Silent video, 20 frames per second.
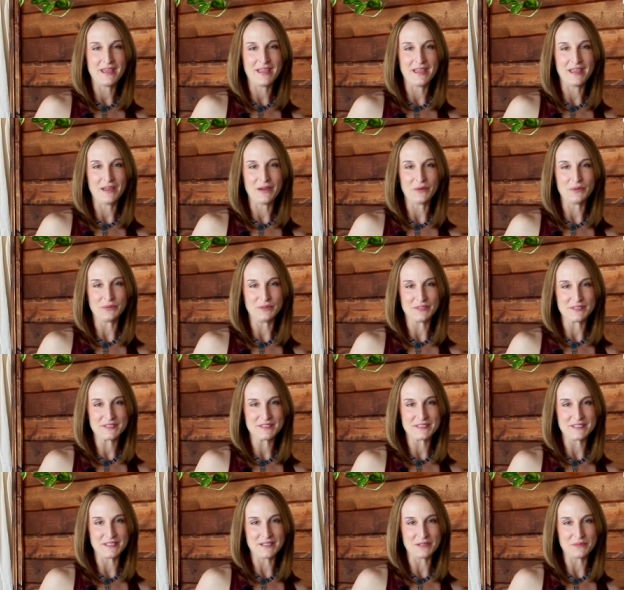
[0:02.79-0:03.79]
a
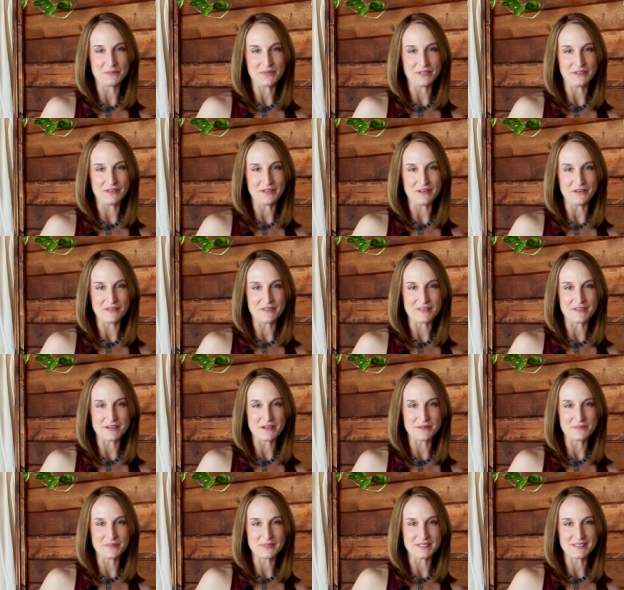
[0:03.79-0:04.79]
holistic mental health
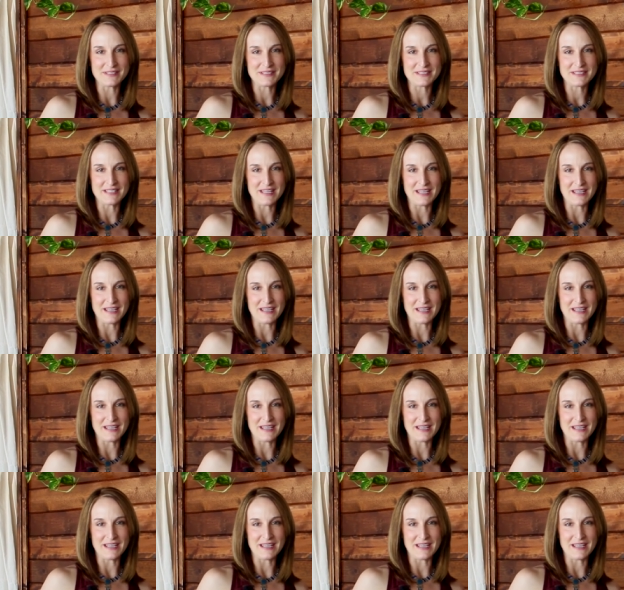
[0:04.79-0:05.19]
therapist